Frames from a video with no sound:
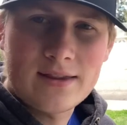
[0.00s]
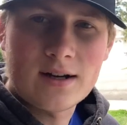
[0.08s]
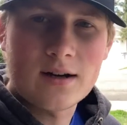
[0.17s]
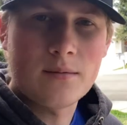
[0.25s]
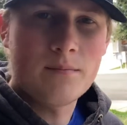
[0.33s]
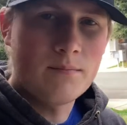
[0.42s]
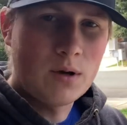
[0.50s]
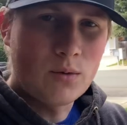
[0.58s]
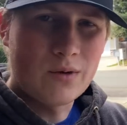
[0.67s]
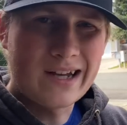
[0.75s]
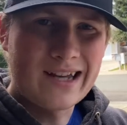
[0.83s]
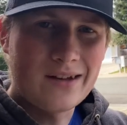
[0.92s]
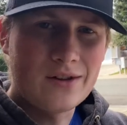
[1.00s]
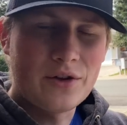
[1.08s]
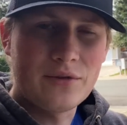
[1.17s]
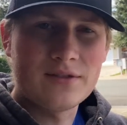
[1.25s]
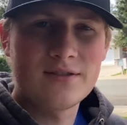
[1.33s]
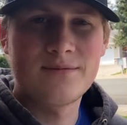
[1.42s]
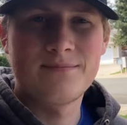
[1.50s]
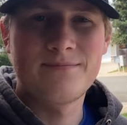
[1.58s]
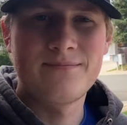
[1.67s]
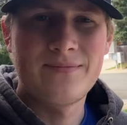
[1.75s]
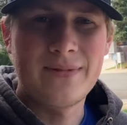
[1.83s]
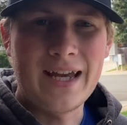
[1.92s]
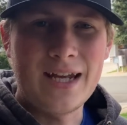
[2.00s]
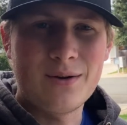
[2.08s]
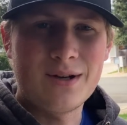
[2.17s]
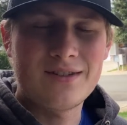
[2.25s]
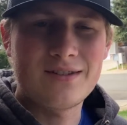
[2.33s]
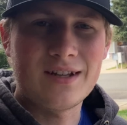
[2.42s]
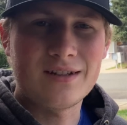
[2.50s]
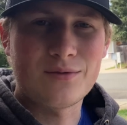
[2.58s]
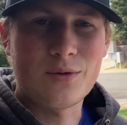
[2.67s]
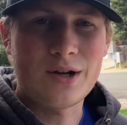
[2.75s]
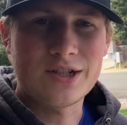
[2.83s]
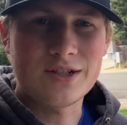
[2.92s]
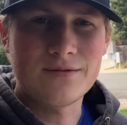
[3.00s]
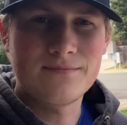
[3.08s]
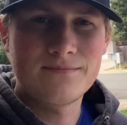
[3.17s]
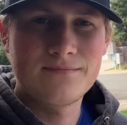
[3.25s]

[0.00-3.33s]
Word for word: there, but we're getting close. Anyways, thanks for watching.